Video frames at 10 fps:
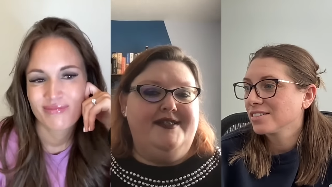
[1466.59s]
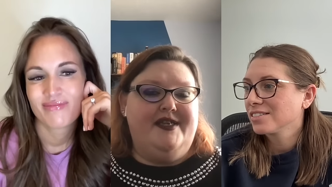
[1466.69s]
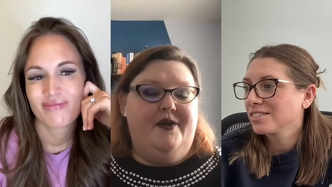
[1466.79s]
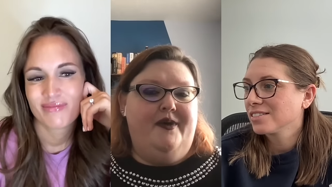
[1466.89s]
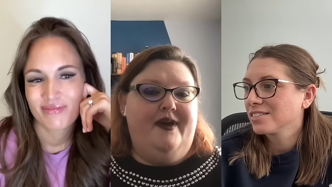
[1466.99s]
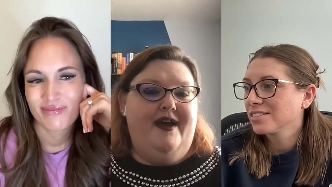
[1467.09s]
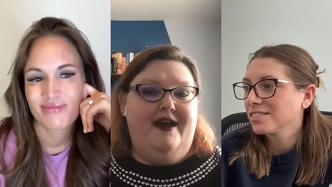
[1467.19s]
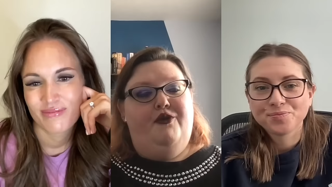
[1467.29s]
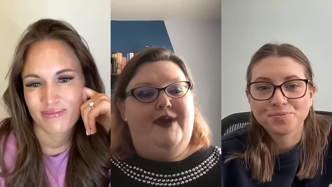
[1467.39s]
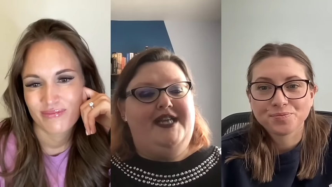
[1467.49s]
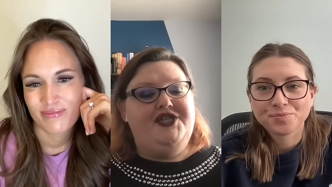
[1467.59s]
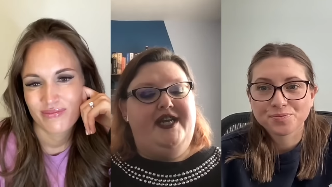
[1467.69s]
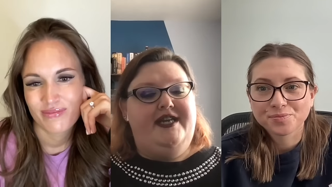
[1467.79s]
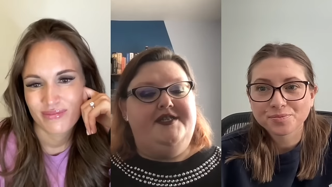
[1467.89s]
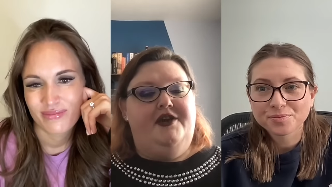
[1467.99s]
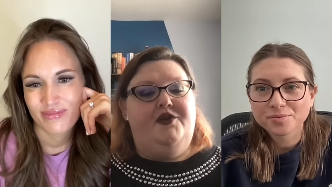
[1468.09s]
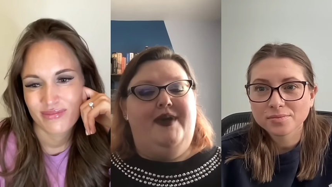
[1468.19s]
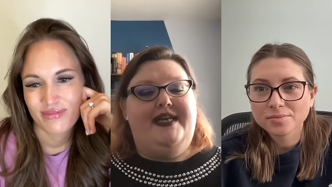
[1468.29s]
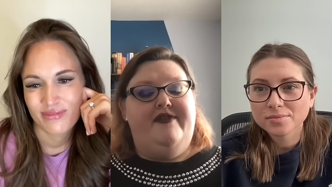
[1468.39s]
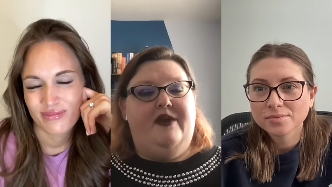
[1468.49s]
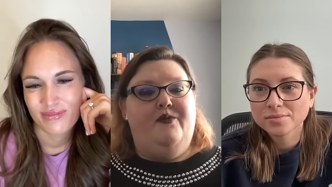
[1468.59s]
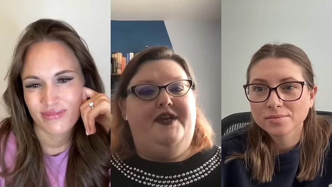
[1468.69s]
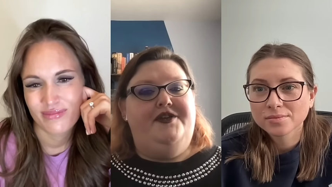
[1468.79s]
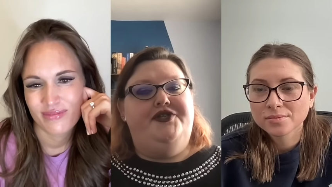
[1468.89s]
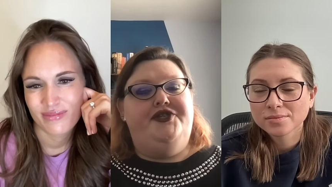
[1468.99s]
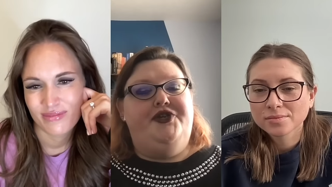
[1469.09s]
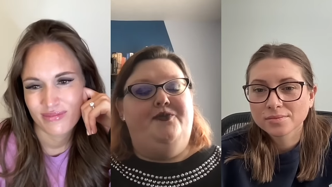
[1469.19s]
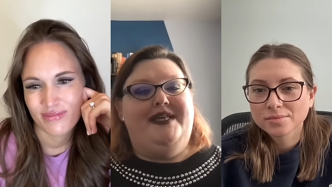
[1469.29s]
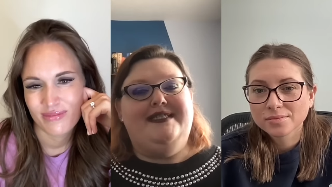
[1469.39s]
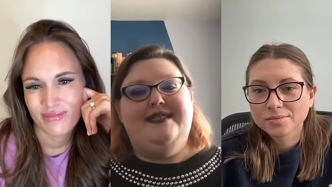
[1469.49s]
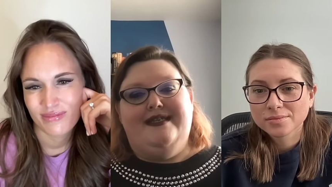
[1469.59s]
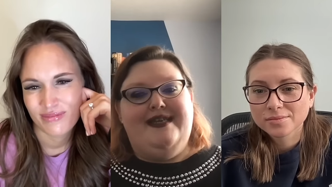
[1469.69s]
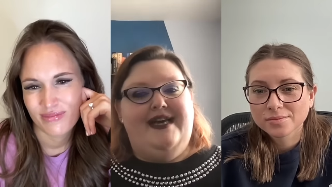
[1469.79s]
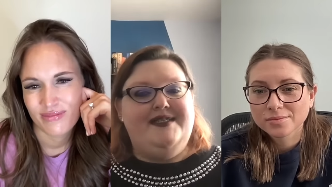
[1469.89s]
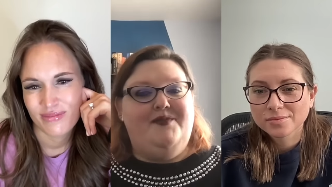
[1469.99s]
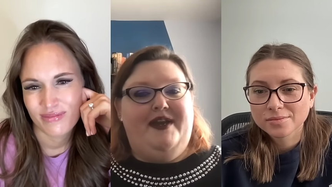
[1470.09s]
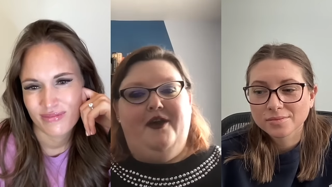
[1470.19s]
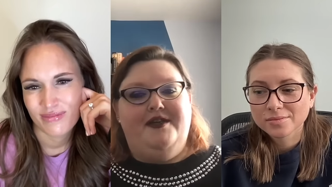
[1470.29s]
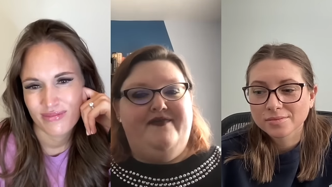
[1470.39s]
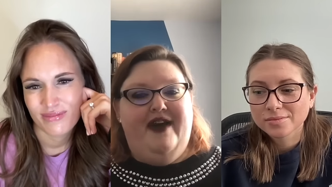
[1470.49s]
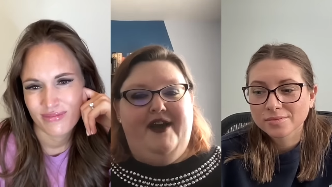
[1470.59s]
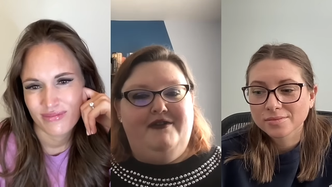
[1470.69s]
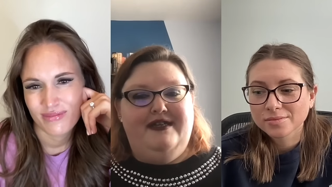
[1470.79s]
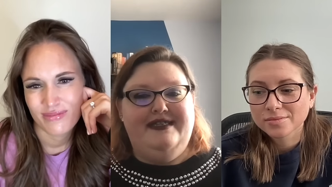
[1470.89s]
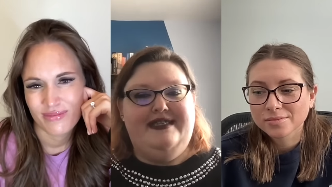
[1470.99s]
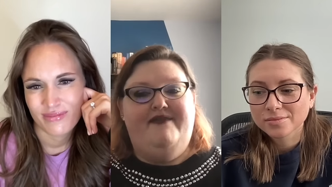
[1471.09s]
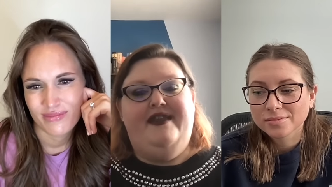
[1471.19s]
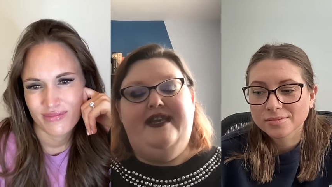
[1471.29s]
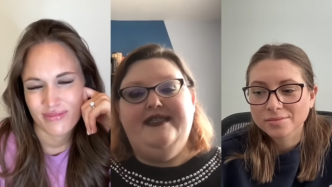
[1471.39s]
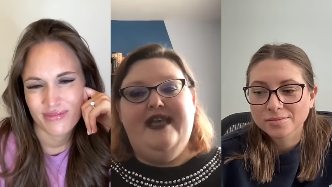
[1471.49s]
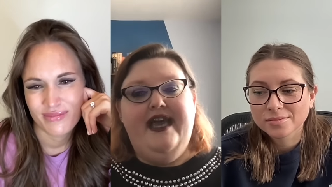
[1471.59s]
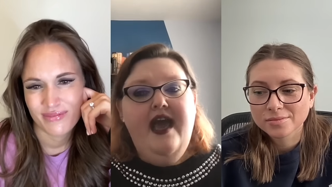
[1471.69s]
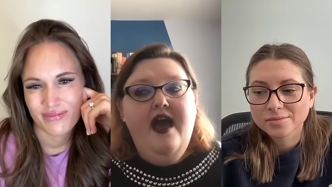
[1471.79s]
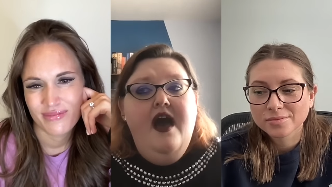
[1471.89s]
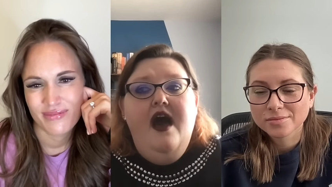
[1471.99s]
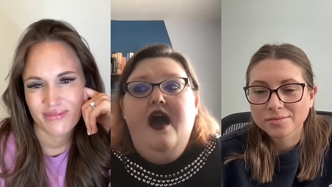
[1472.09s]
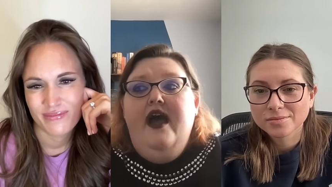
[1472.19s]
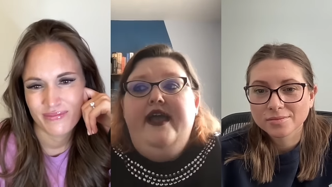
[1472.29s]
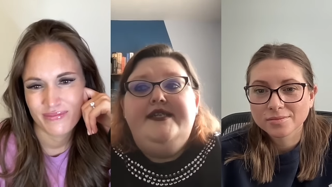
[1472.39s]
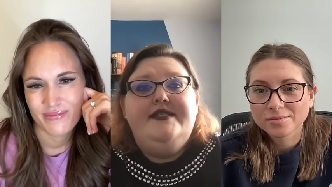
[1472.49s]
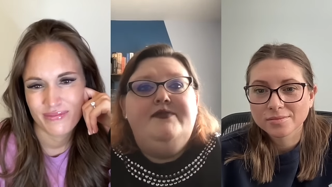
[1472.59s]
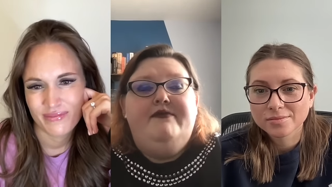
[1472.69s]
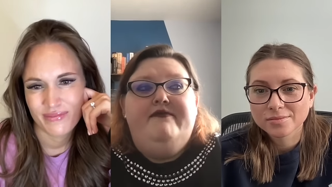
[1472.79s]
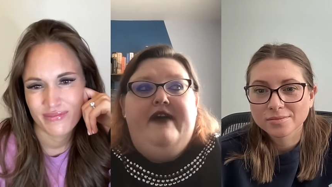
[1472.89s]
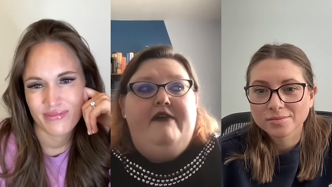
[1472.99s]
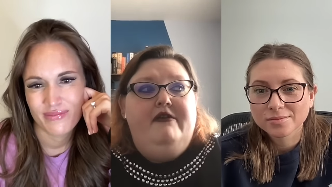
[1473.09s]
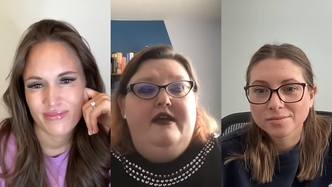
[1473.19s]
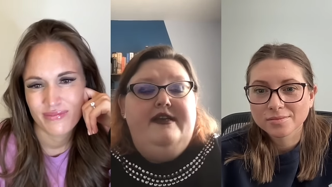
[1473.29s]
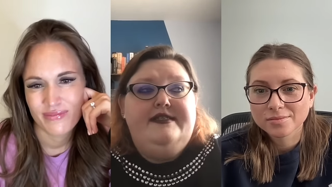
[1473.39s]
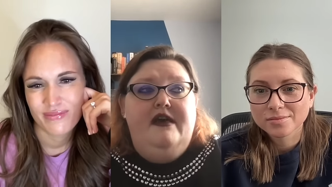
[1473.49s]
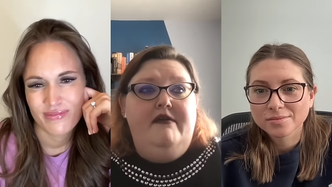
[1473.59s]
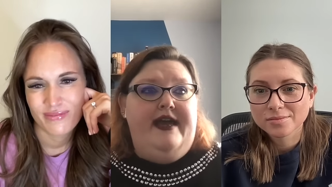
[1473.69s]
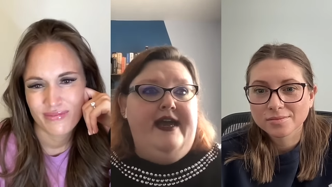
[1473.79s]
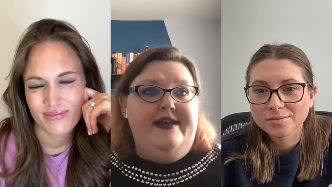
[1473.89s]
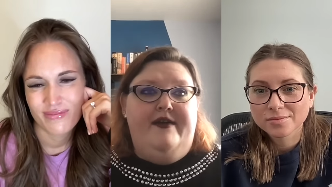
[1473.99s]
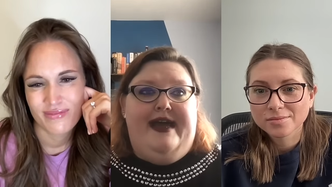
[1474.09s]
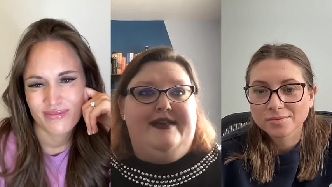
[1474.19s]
Speaker 1: and so arrange it in a certain way so that it wouldn't doom its success when it goes viral and stuff. And then he's like, it just went viral on its own. I had no